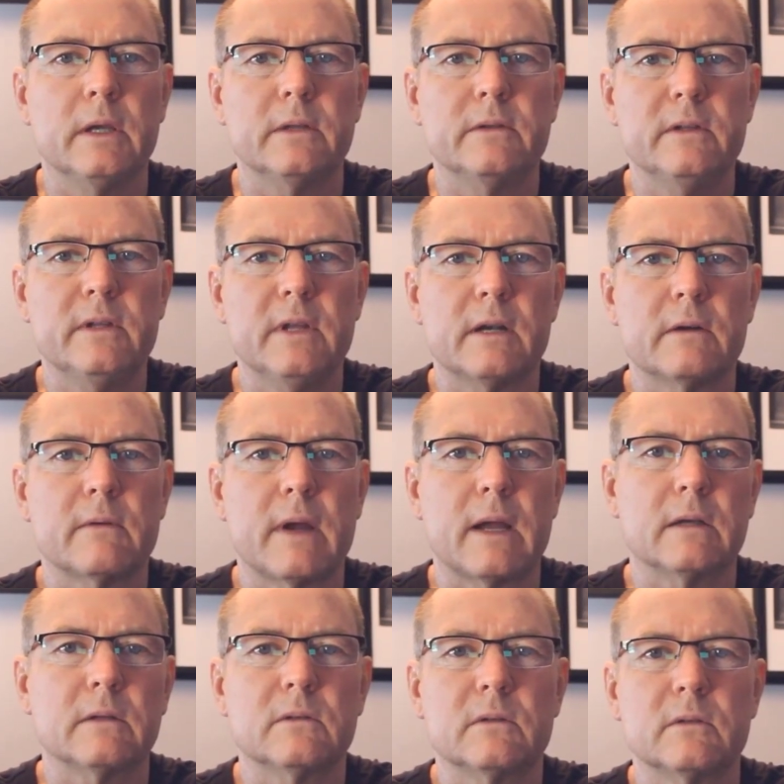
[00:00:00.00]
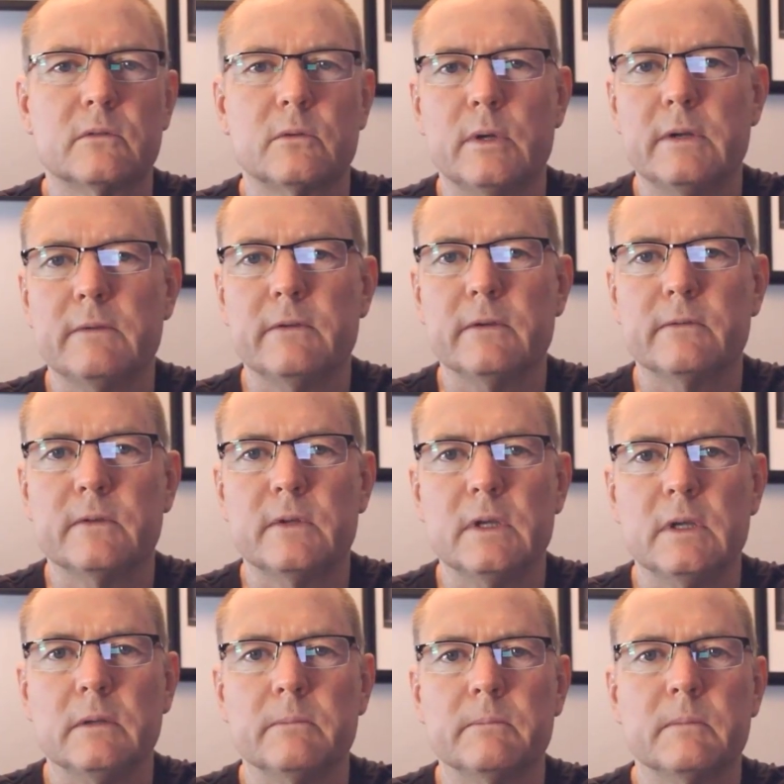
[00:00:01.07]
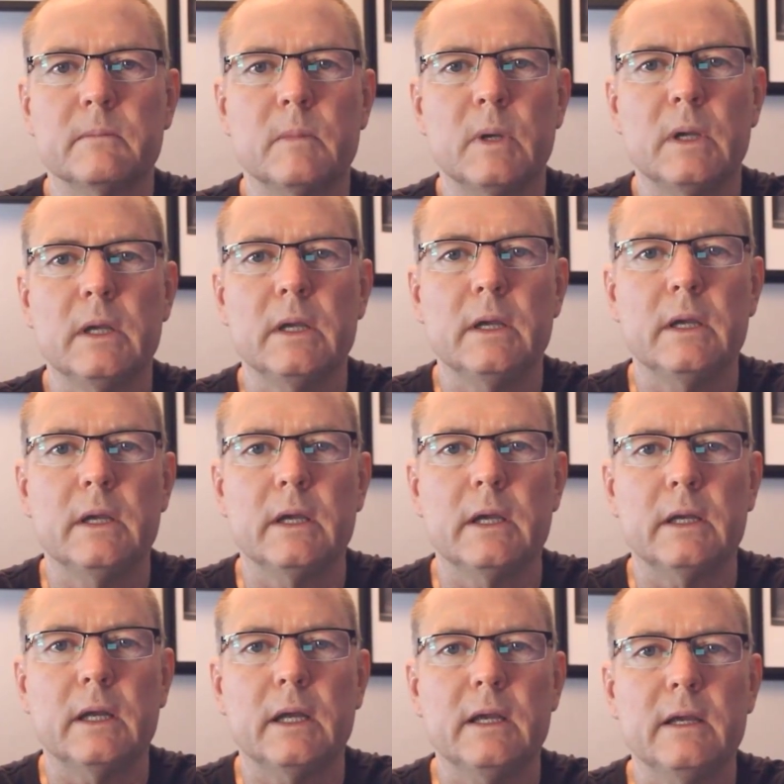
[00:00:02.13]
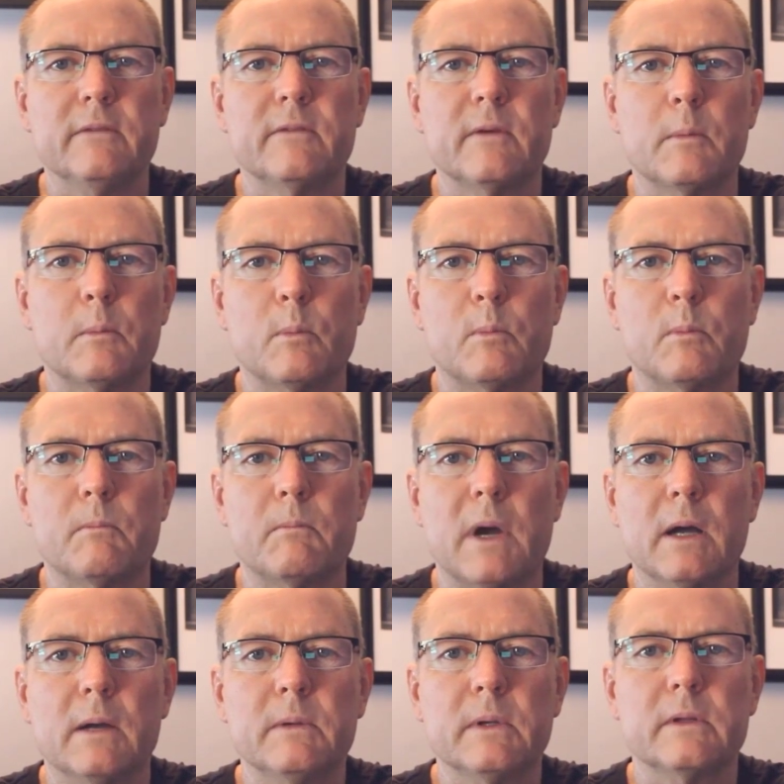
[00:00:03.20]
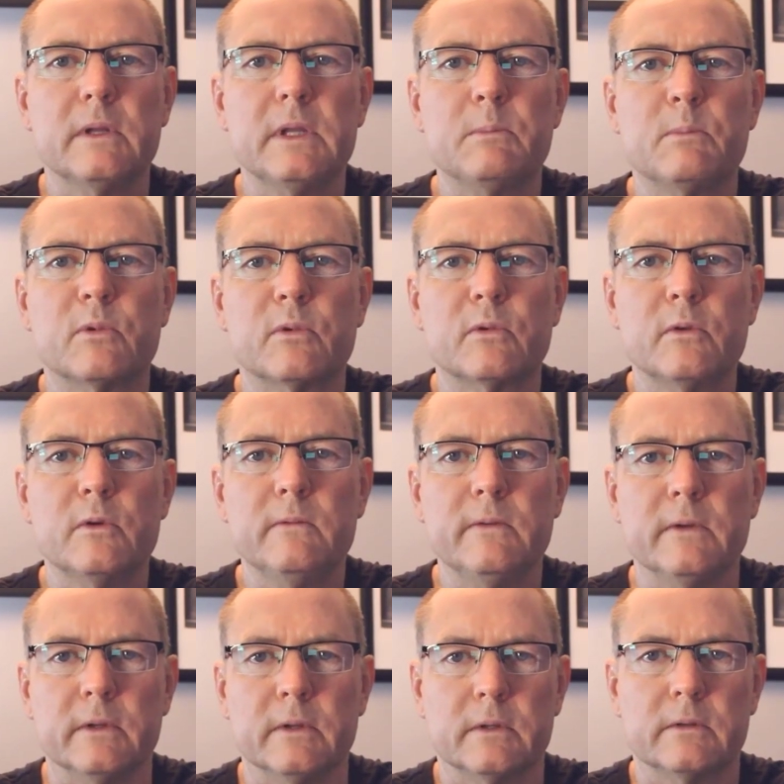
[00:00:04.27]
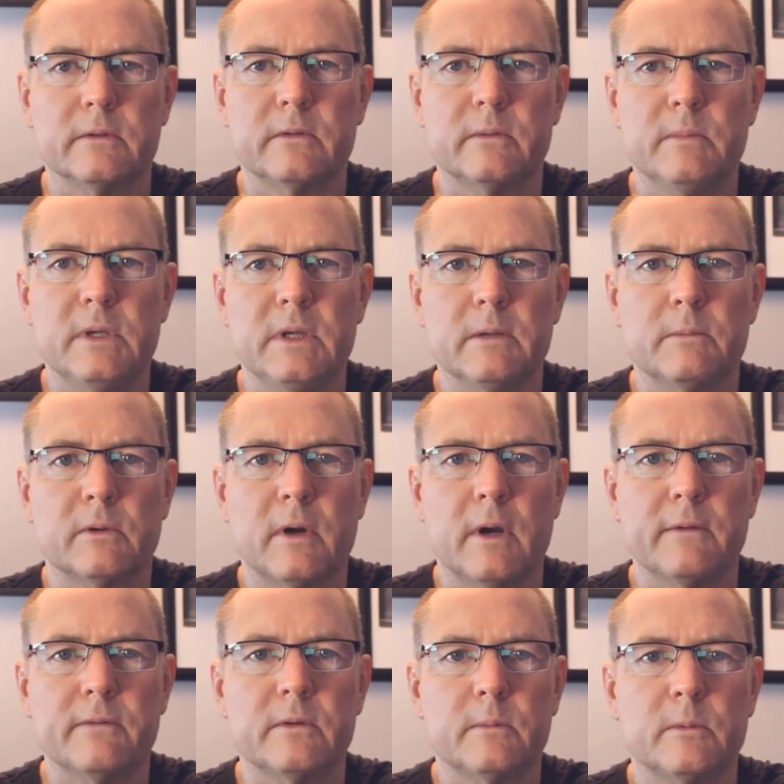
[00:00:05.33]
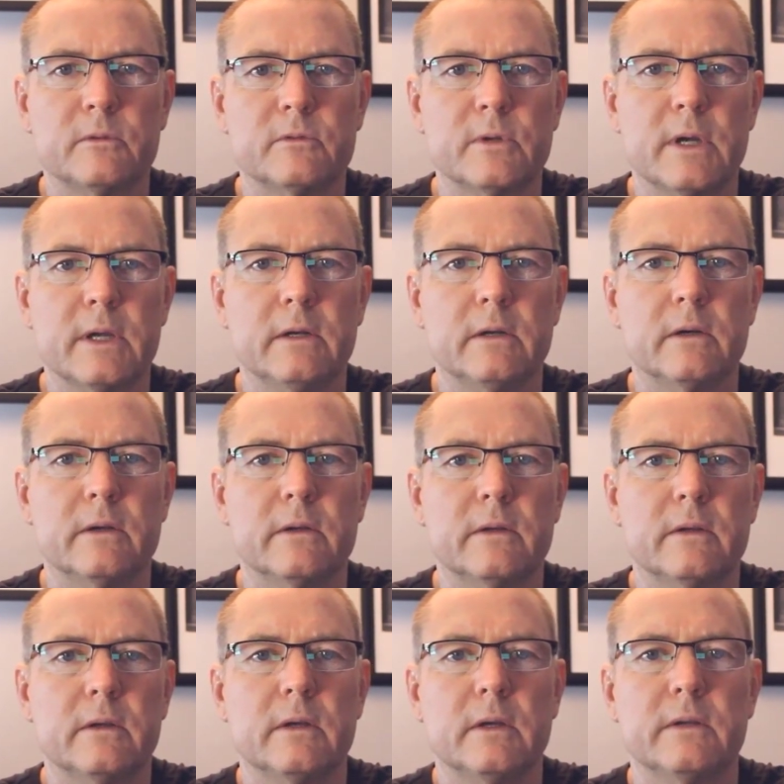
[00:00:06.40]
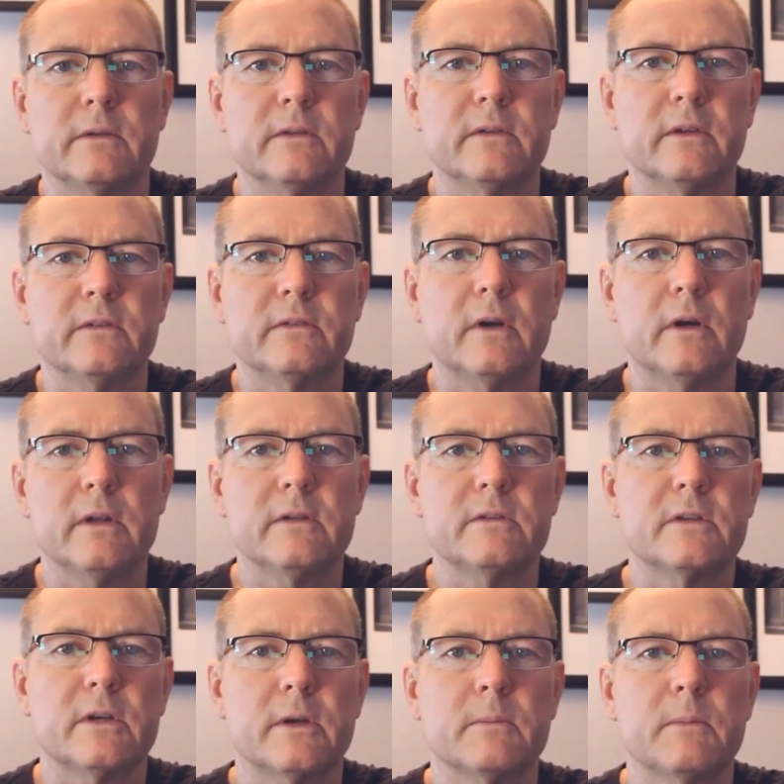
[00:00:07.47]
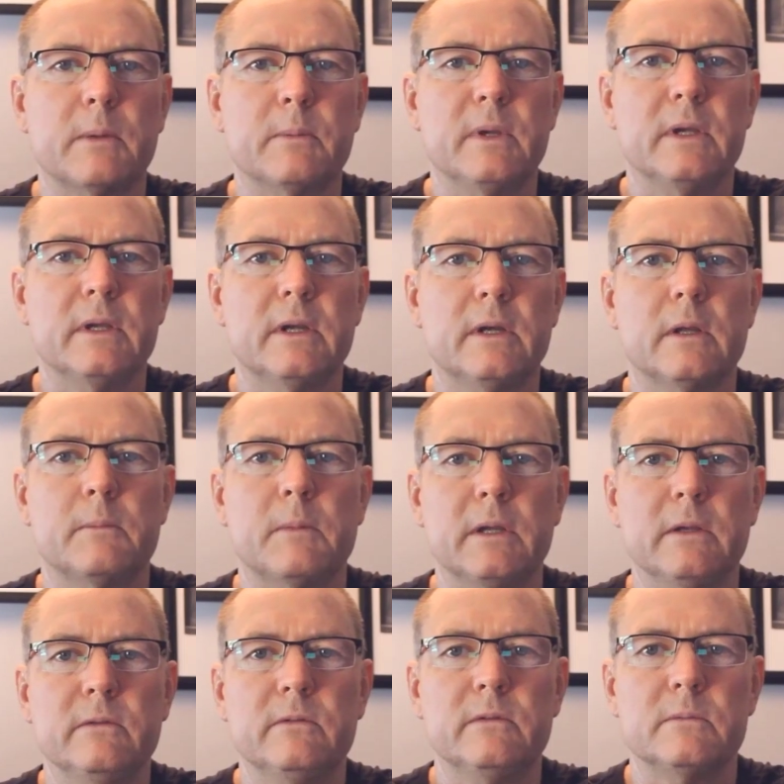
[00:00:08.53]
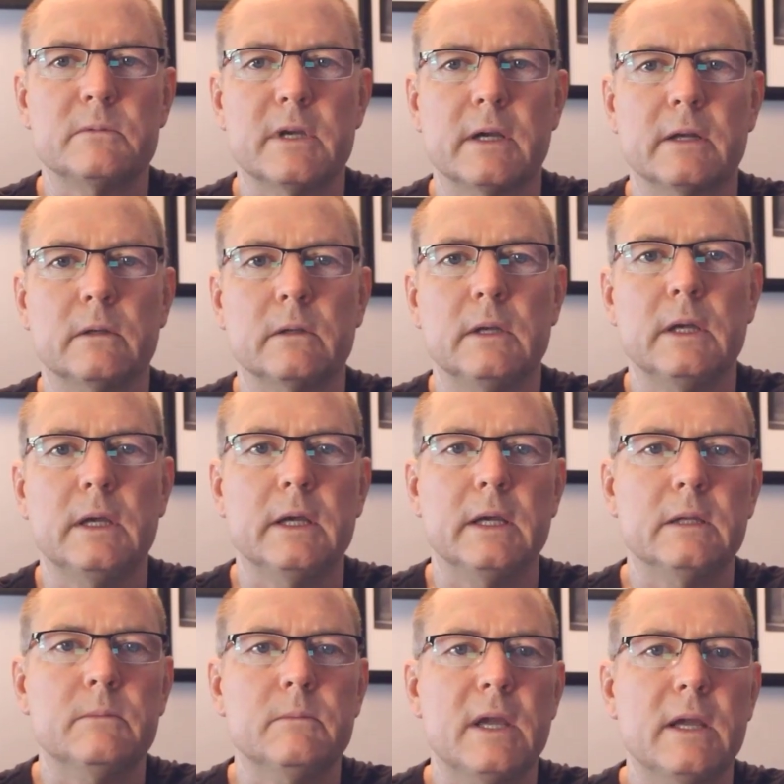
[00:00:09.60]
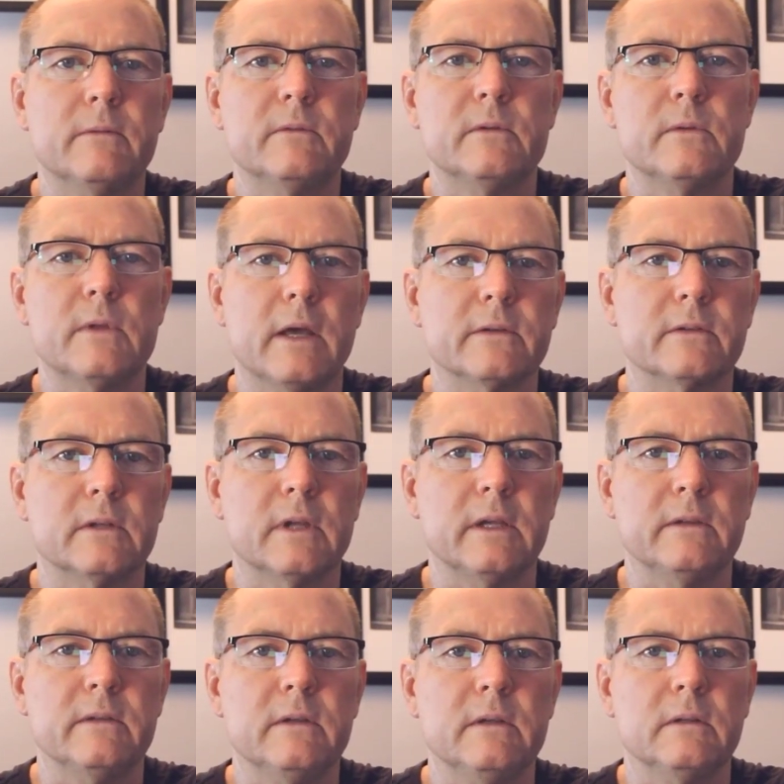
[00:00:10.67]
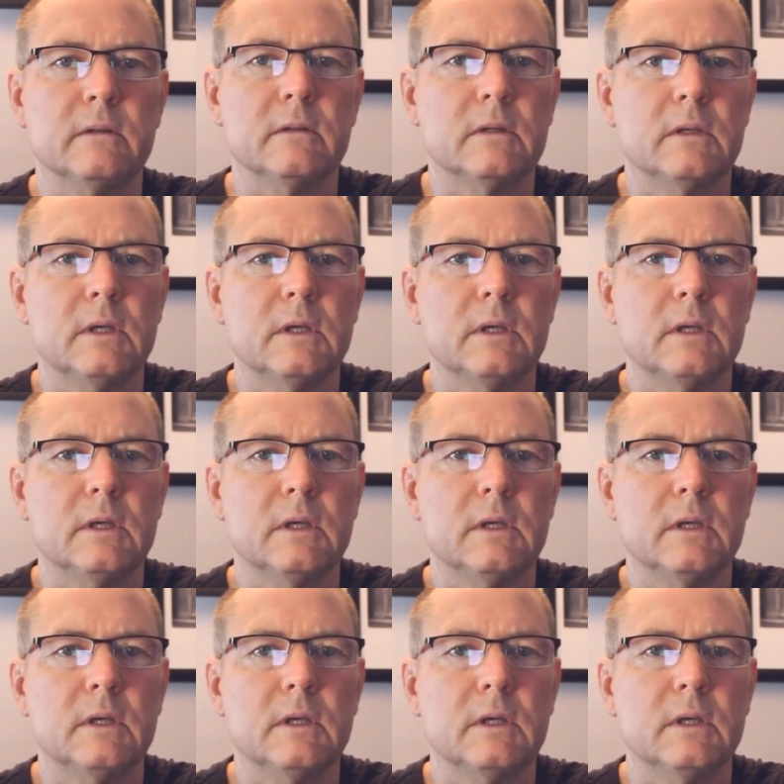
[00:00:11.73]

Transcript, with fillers: I did that around twenty fifteen. And I have publicly proven to be a profitable trader since I started sharing my P and L on my YouTube channel in May of two thousand nineteen.